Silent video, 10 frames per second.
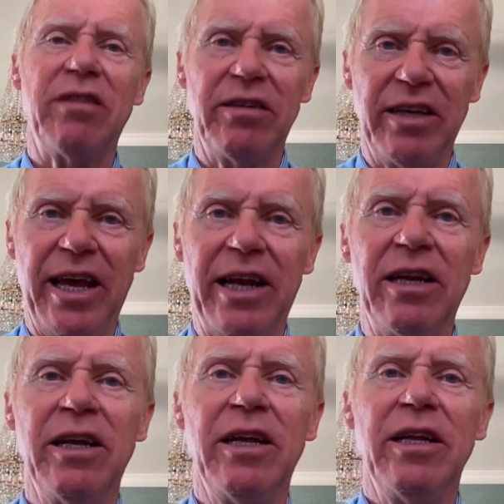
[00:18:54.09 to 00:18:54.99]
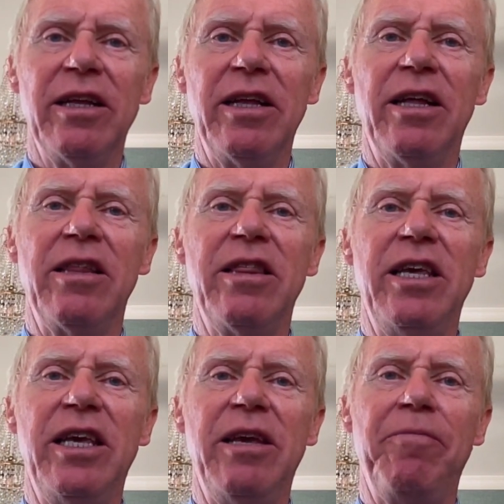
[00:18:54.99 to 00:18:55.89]
And again,
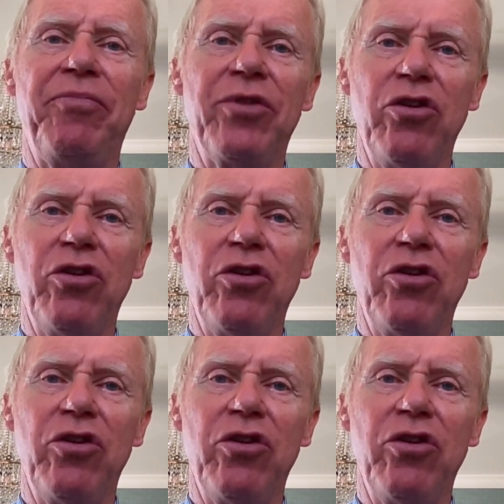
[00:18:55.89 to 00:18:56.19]
the